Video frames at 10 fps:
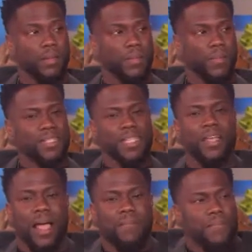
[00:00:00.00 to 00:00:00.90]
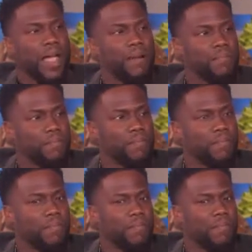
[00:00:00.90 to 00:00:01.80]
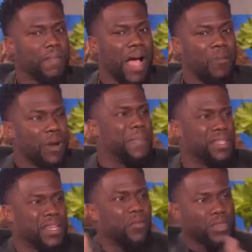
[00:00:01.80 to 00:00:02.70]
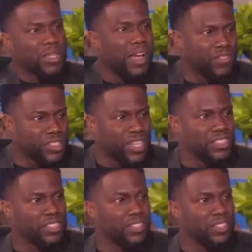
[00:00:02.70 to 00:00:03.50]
because I want to be done with the conversation.